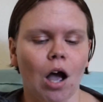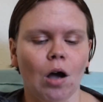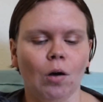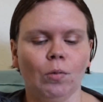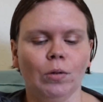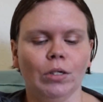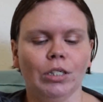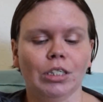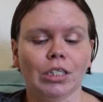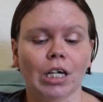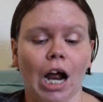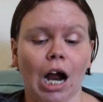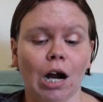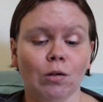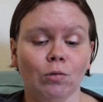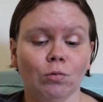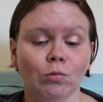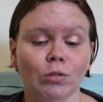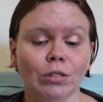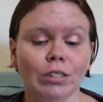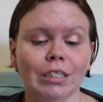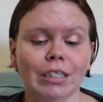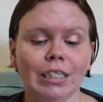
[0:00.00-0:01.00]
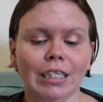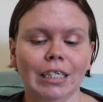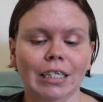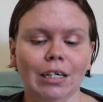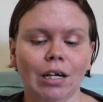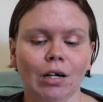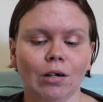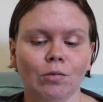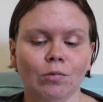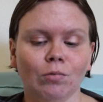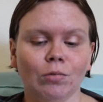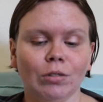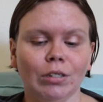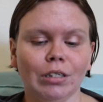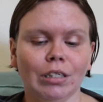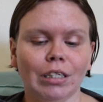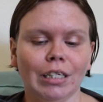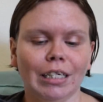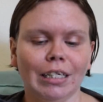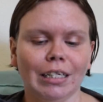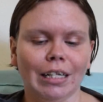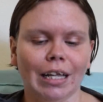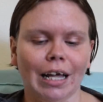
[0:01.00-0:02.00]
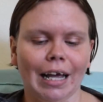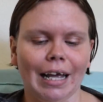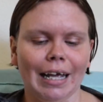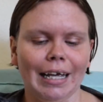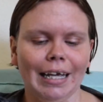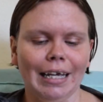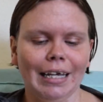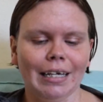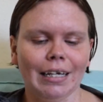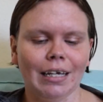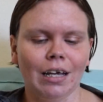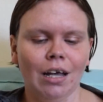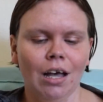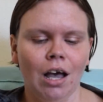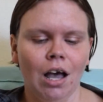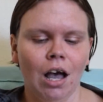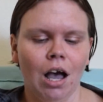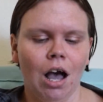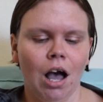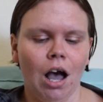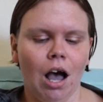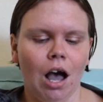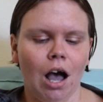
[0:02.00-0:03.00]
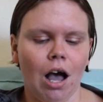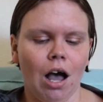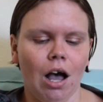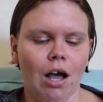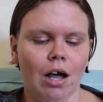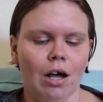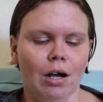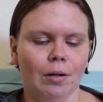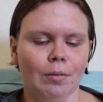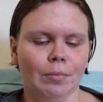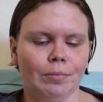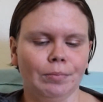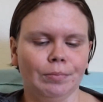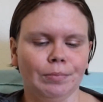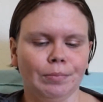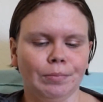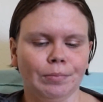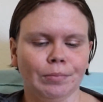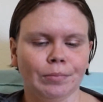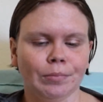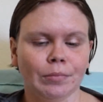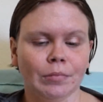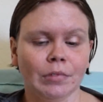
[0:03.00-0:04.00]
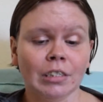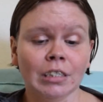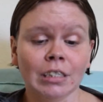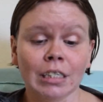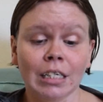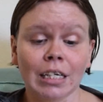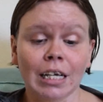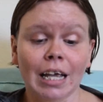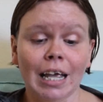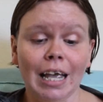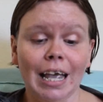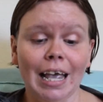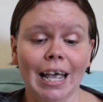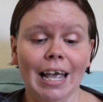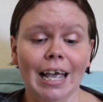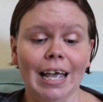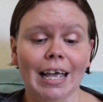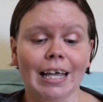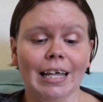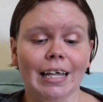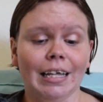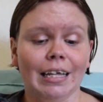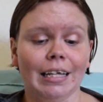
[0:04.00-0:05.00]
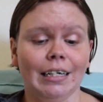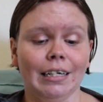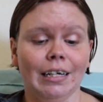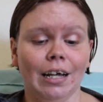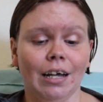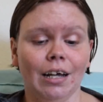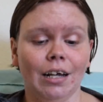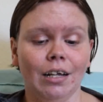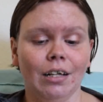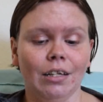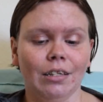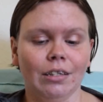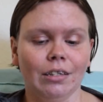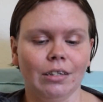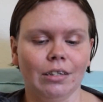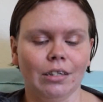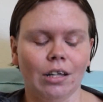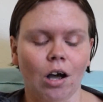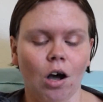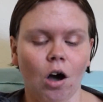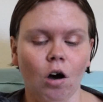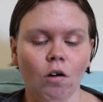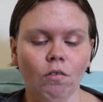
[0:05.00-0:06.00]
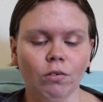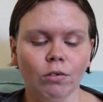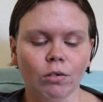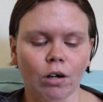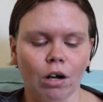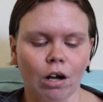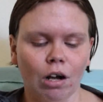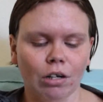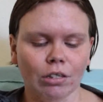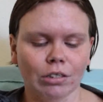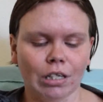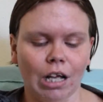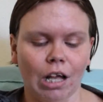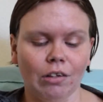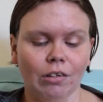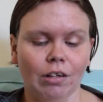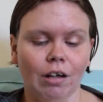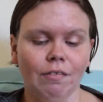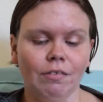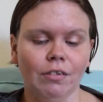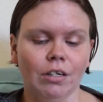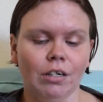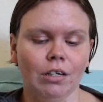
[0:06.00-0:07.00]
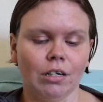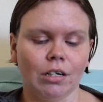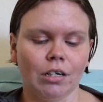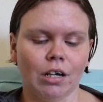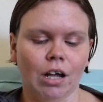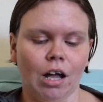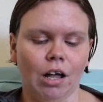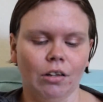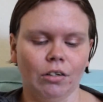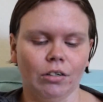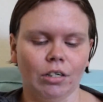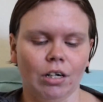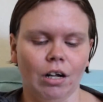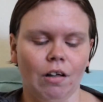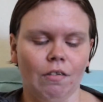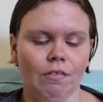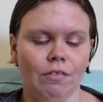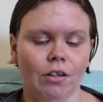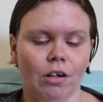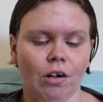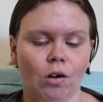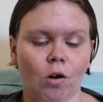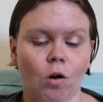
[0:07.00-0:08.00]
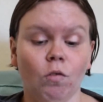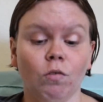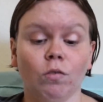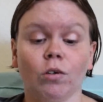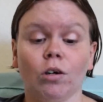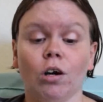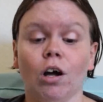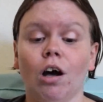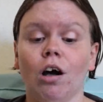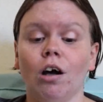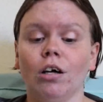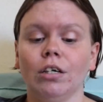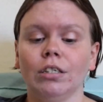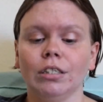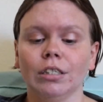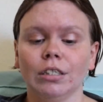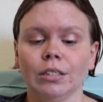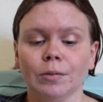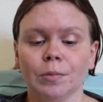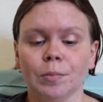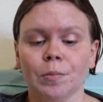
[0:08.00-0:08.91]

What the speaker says: which I really like. In the overalls, I love the color of the overalls.